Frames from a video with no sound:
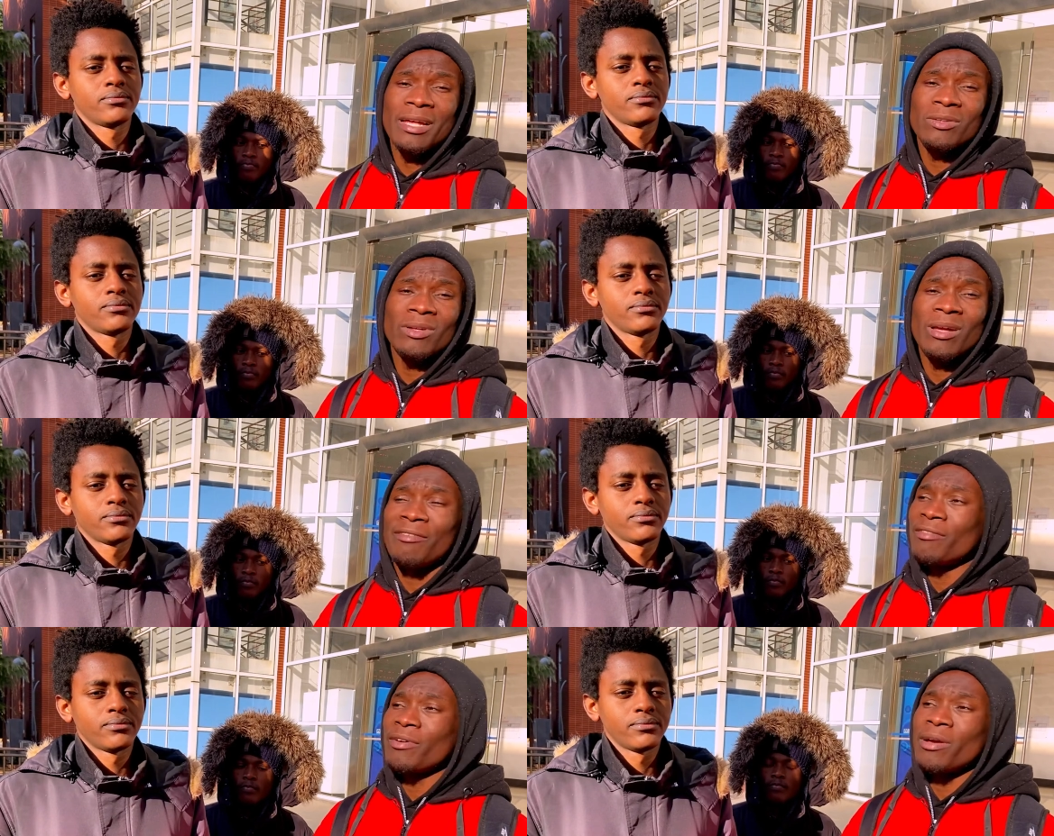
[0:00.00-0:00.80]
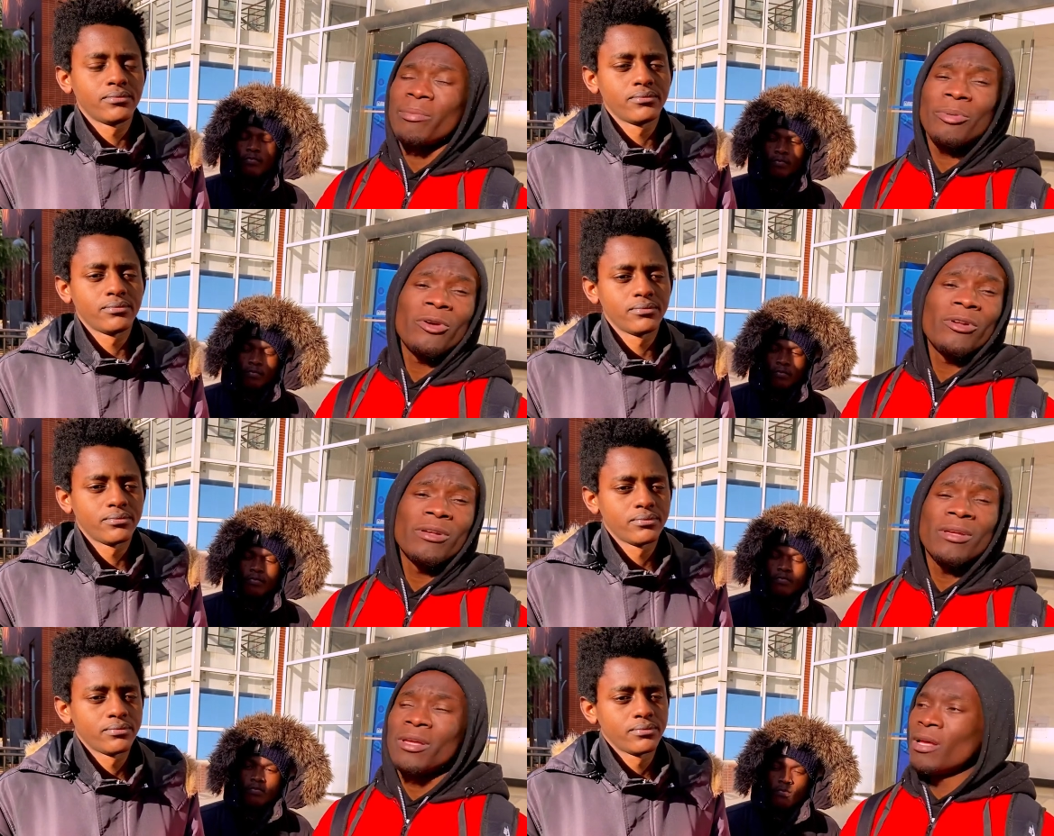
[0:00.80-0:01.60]
Speaker 1: you don't have even computer.
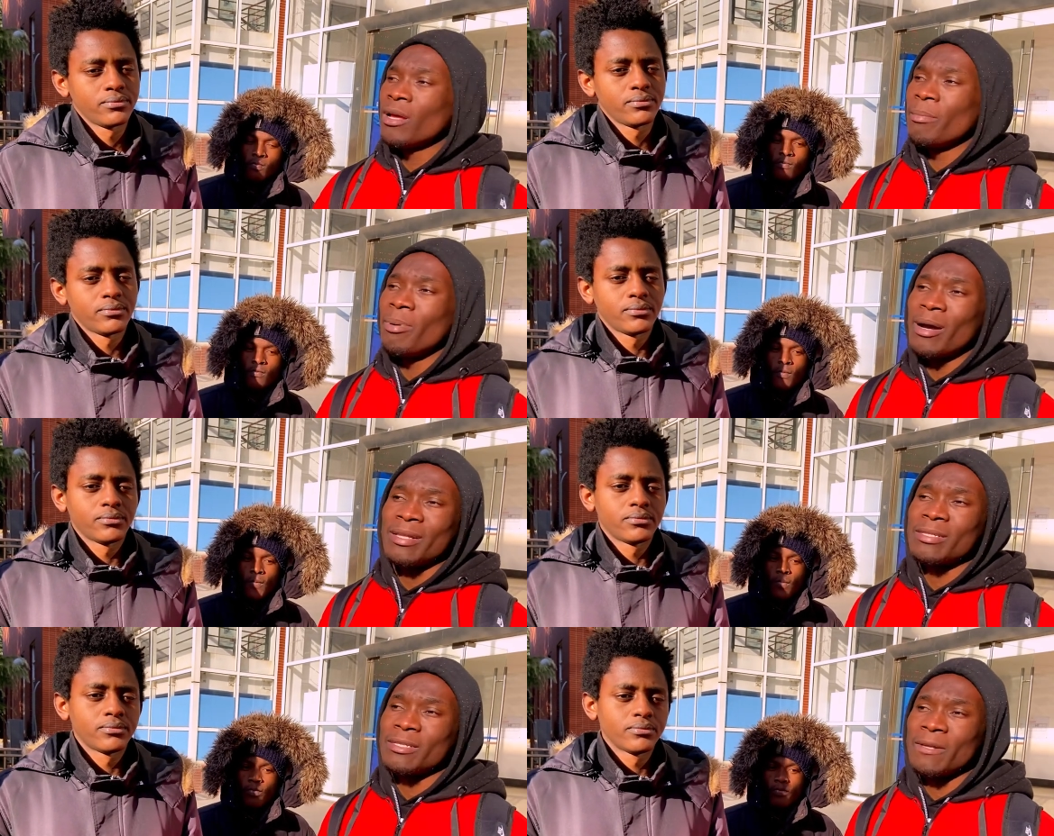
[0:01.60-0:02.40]
But